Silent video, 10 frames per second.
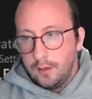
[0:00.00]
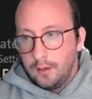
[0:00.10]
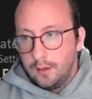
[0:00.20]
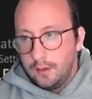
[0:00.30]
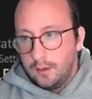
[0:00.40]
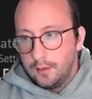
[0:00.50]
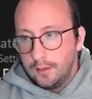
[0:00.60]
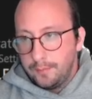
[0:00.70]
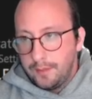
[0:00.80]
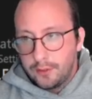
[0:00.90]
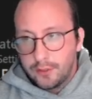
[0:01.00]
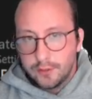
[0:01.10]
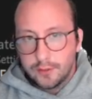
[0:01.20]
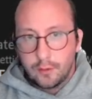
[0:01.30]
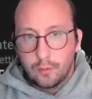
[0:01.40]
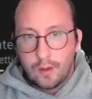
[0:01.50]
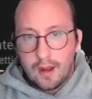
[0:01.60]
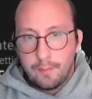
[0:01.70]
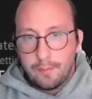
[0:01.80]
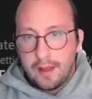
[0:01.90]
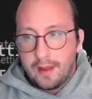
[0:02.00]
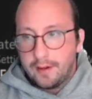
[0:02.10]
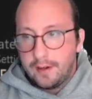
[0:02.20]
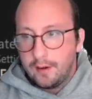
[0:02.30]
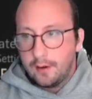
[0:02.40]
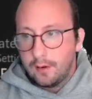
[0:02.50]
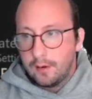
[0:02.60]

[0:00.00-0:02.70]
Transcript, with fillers: uh, let me just grab that here.